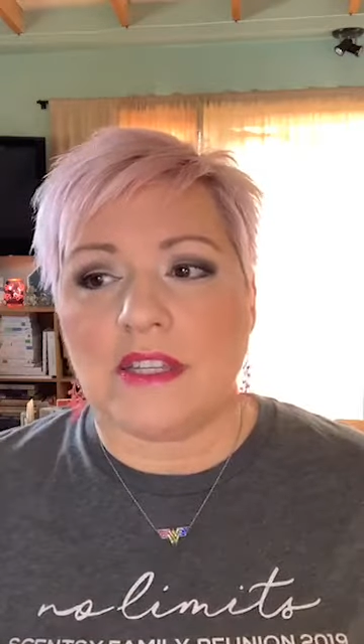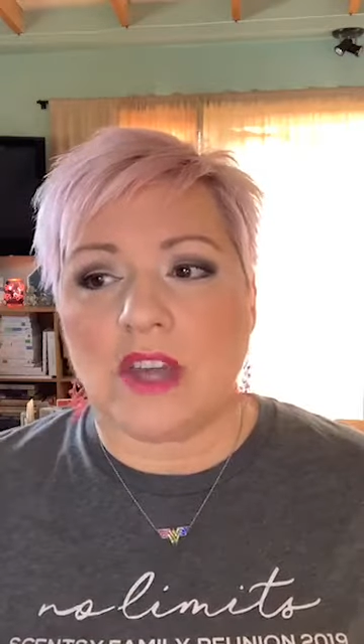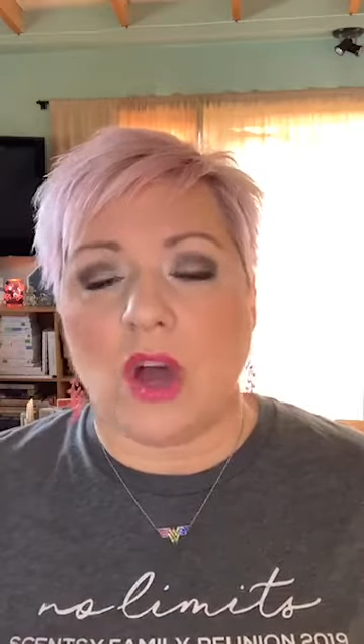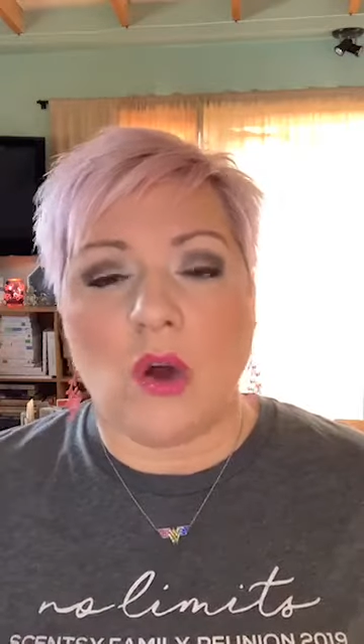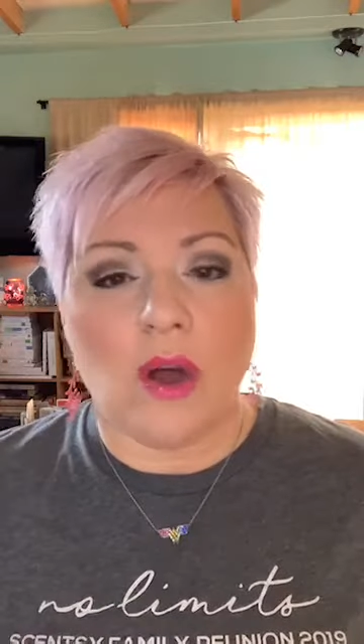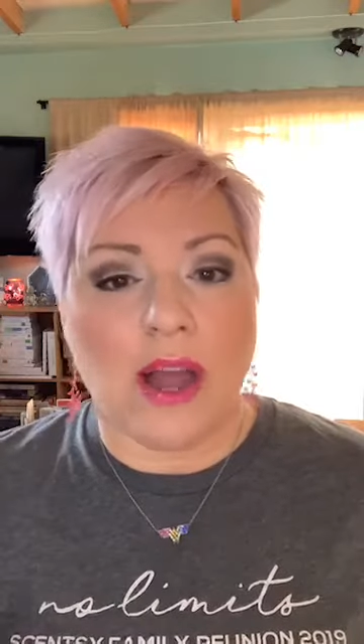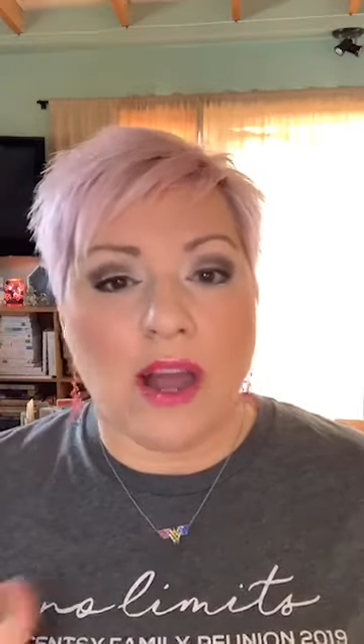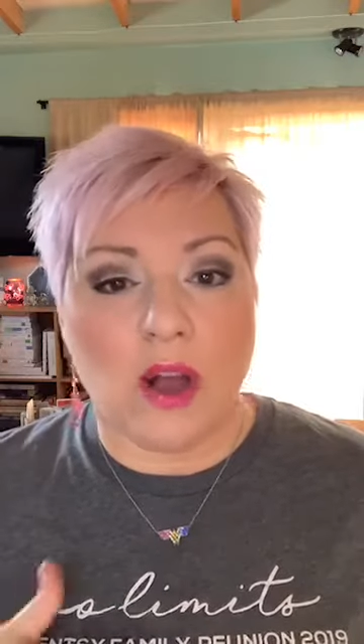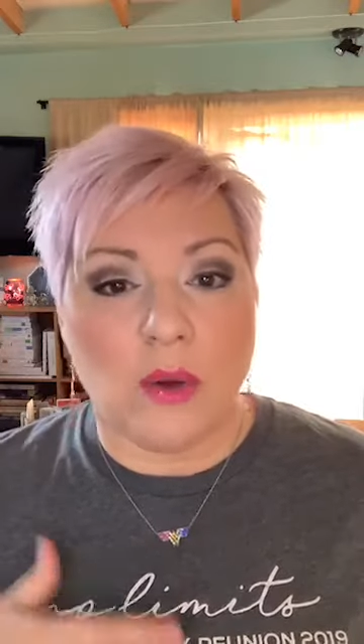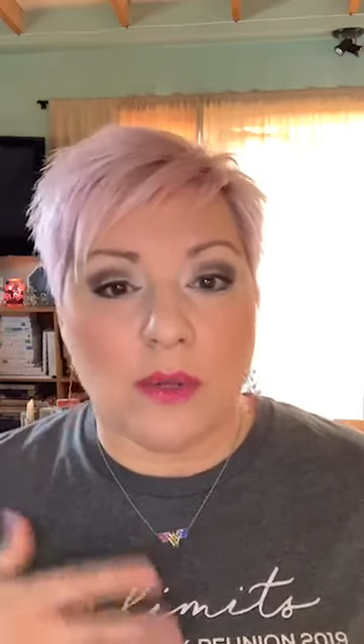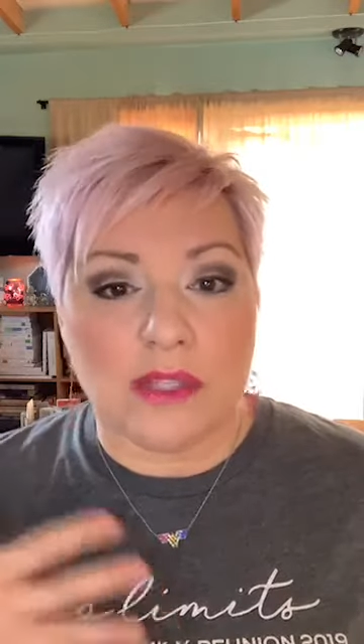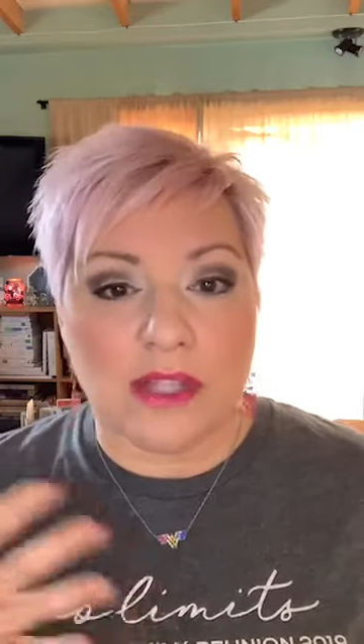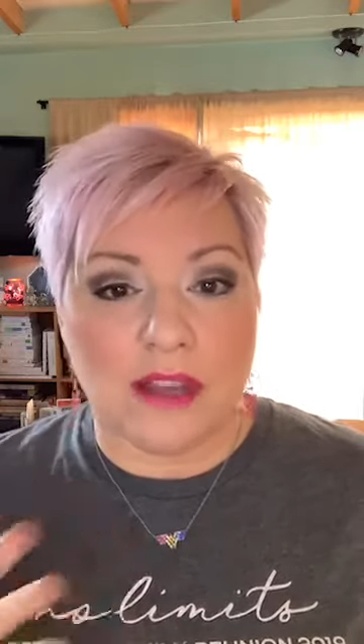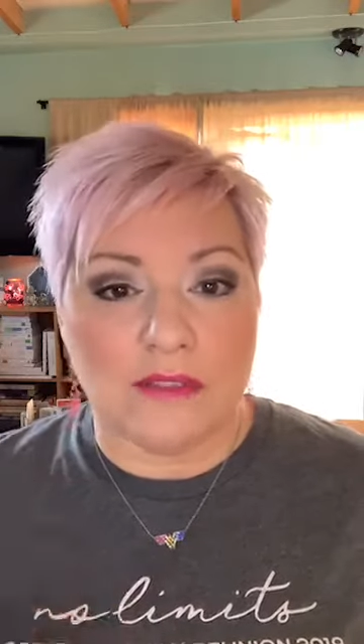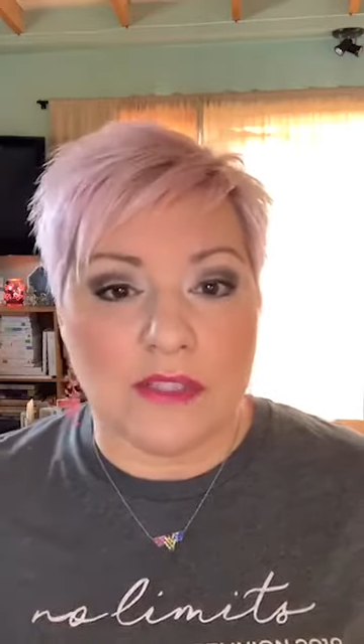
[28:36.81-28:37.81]
oh, I always
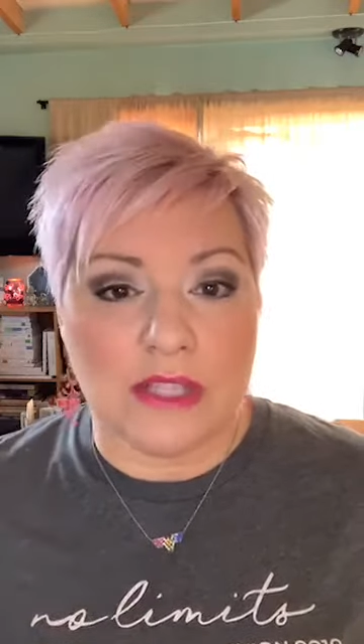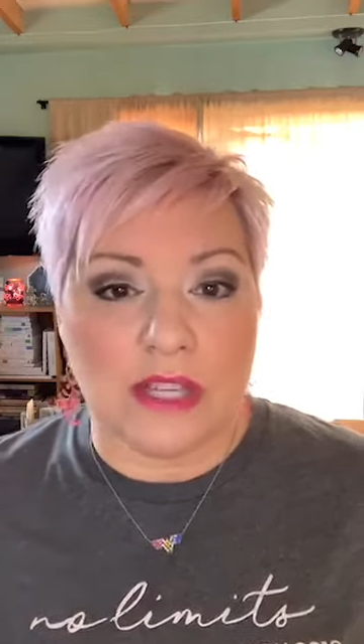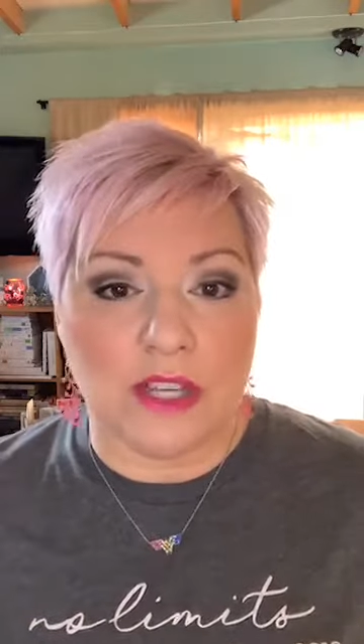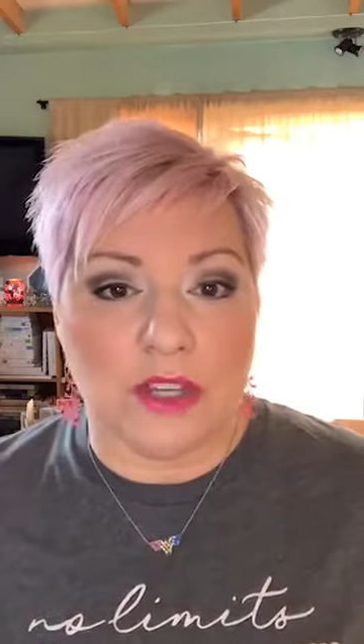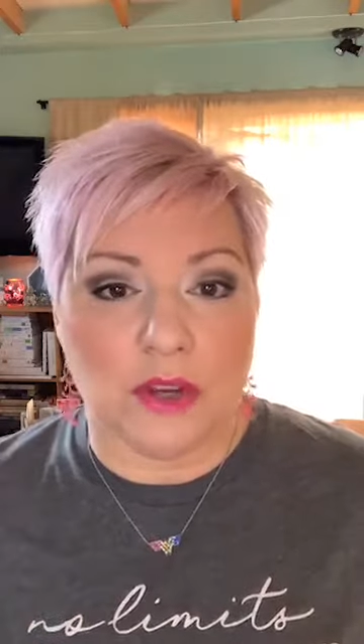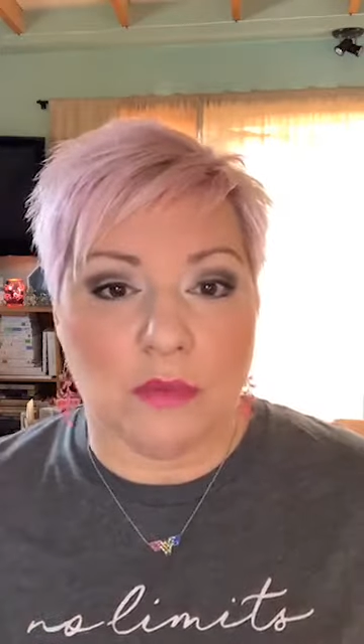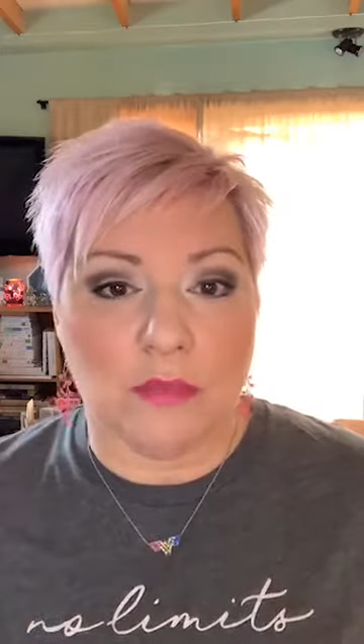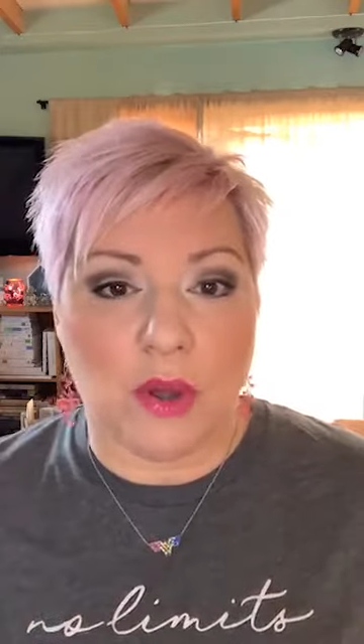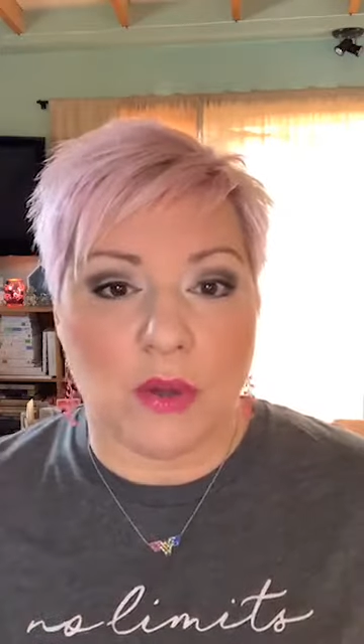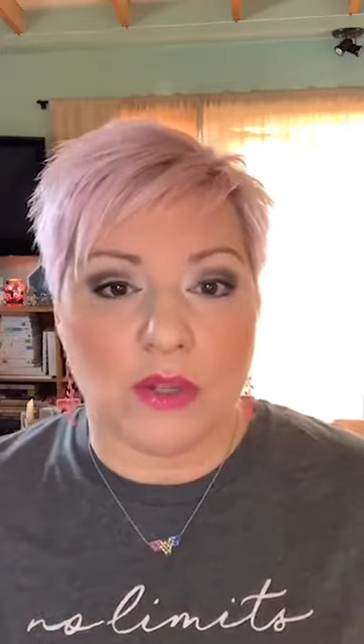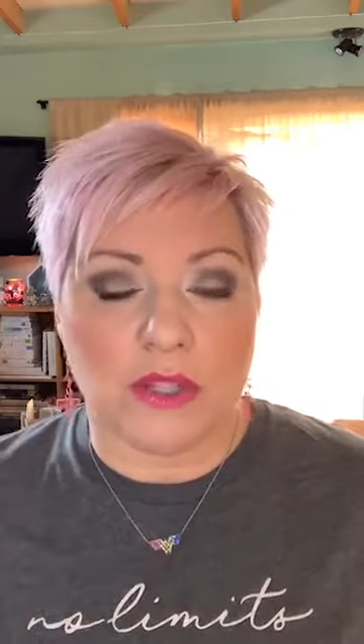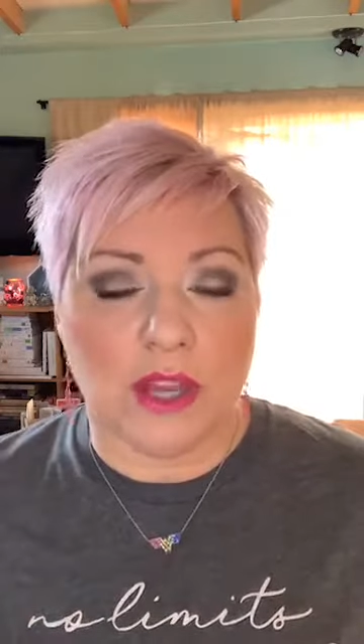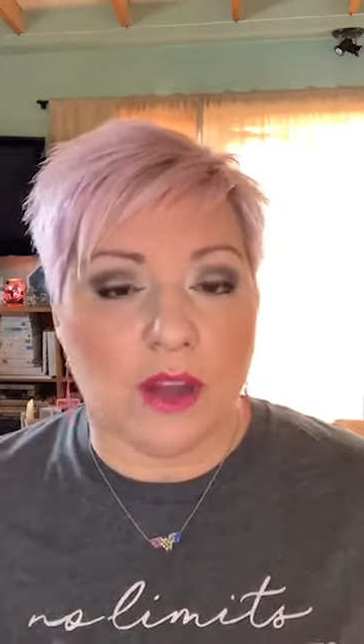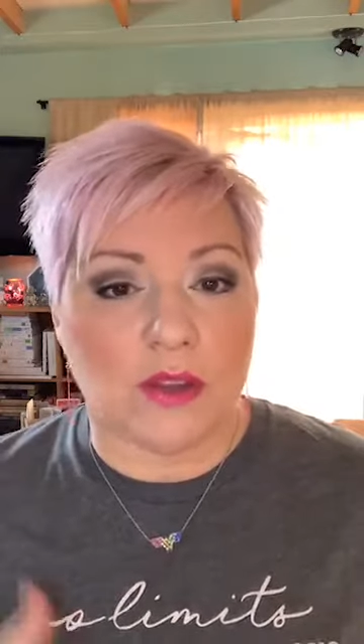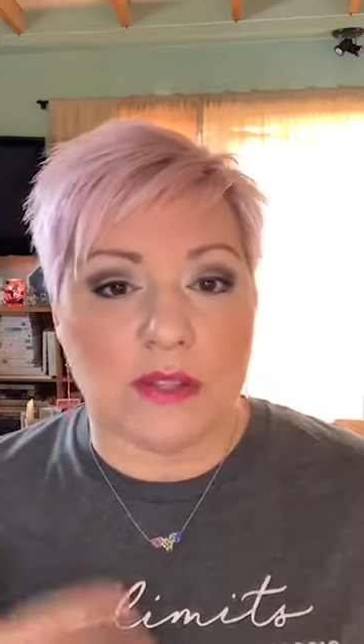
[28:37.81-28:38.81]
love seeing your posts.
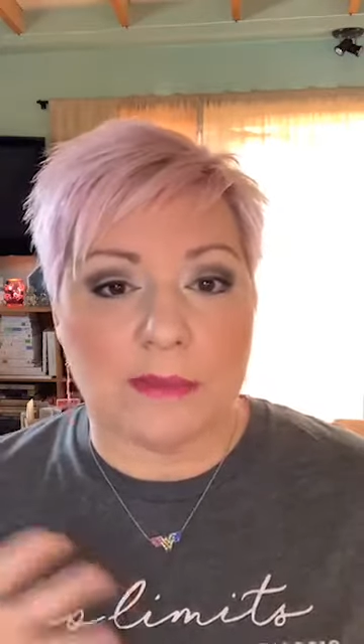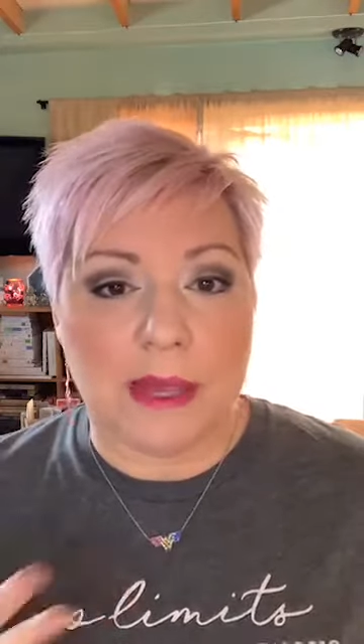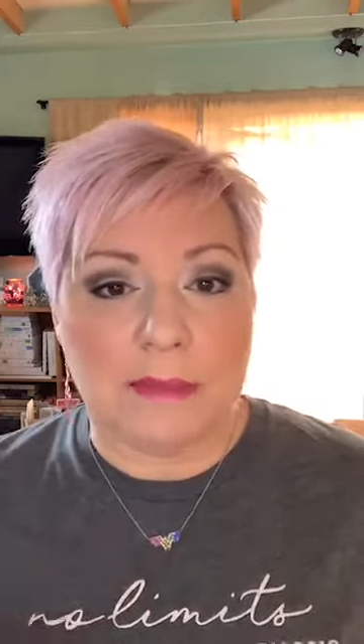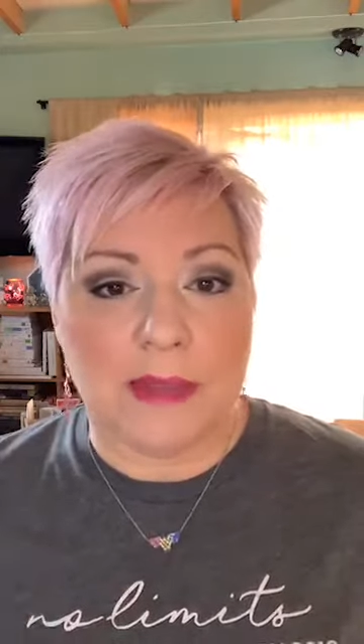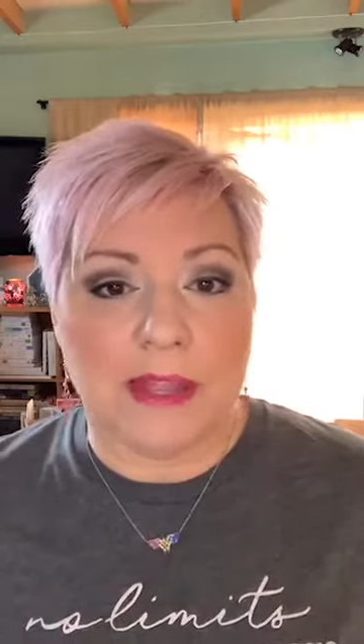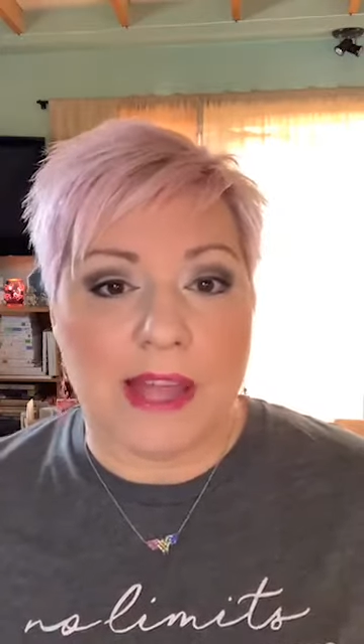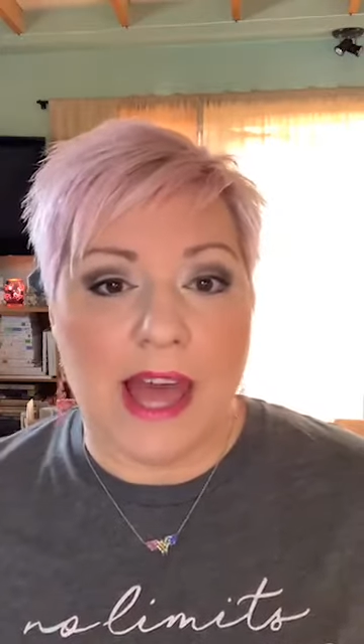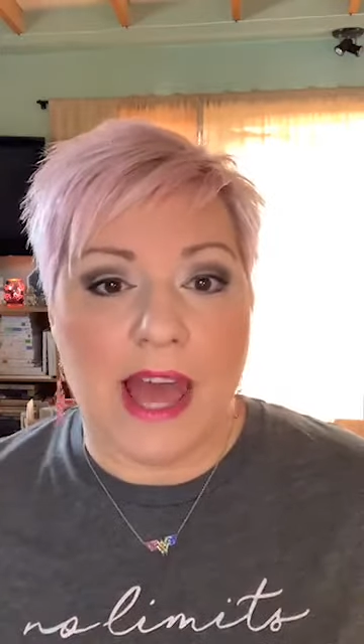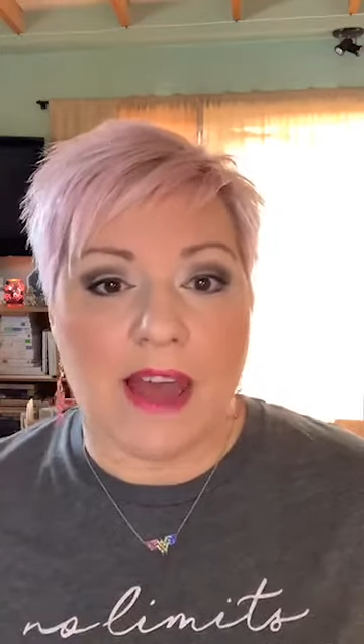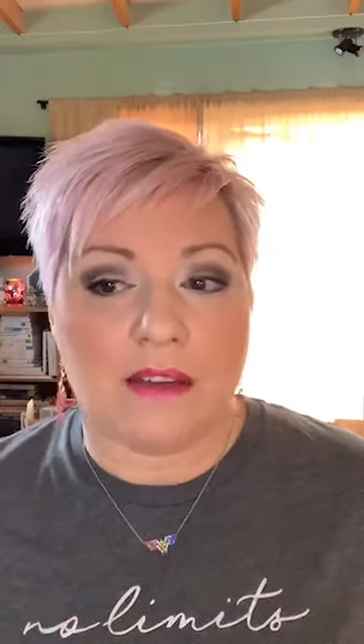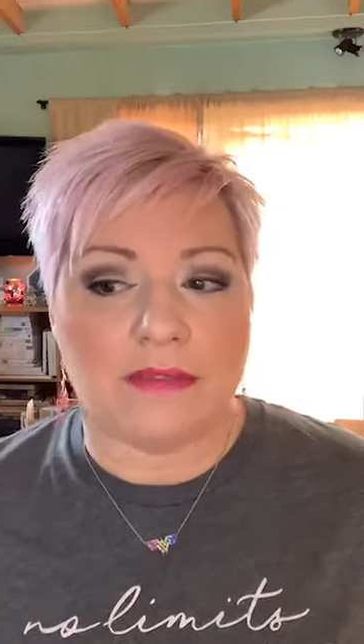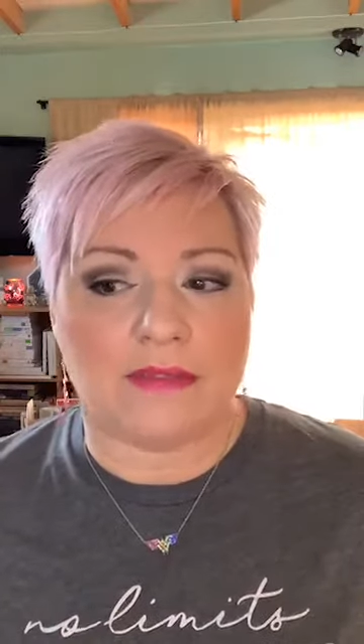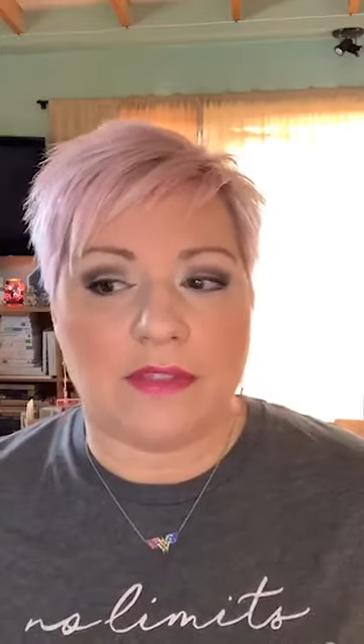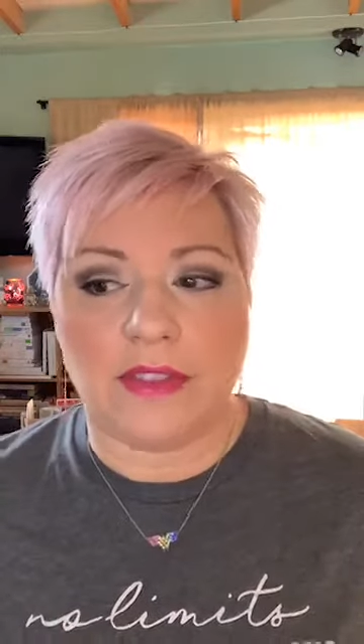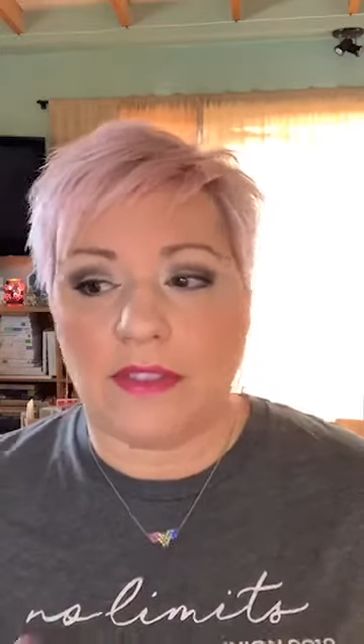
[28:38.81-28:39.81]
They always make me laugh.